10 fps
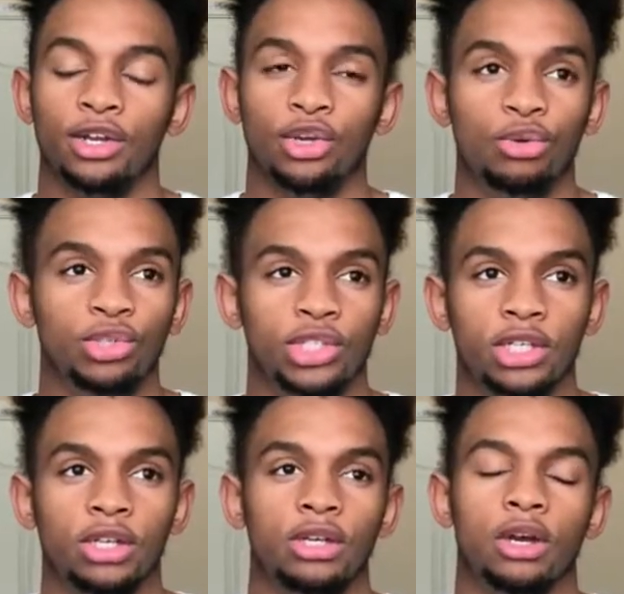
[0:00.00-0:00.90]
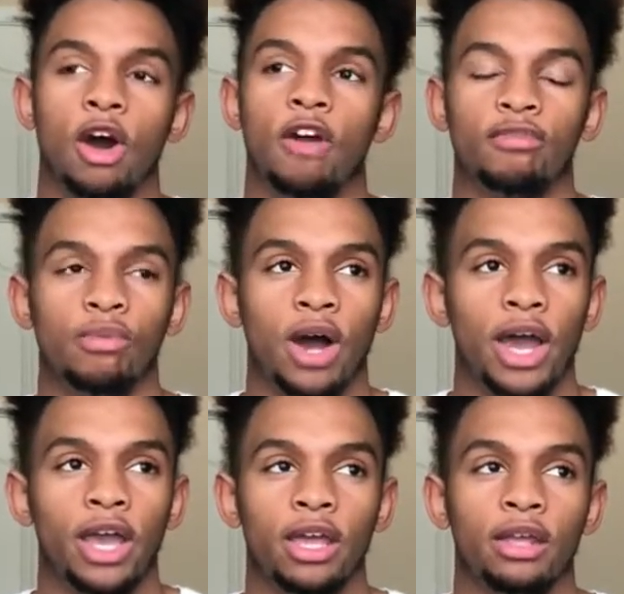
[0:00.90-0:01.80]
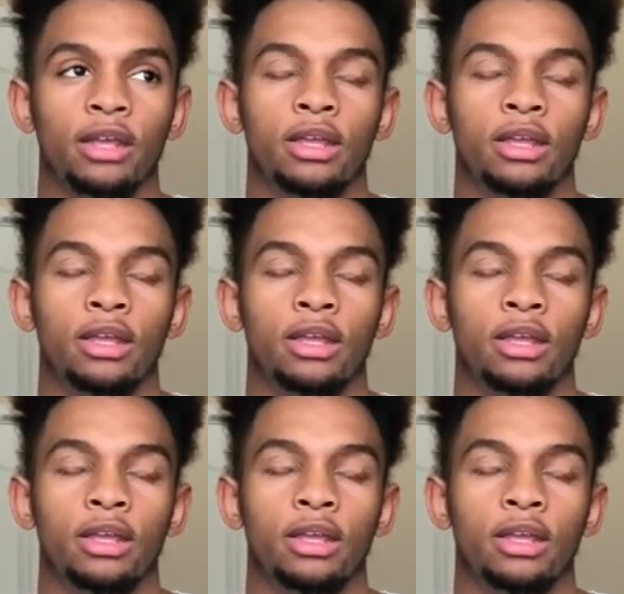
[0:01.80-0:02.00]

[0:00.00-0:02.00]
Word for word: Gucci, Off-White,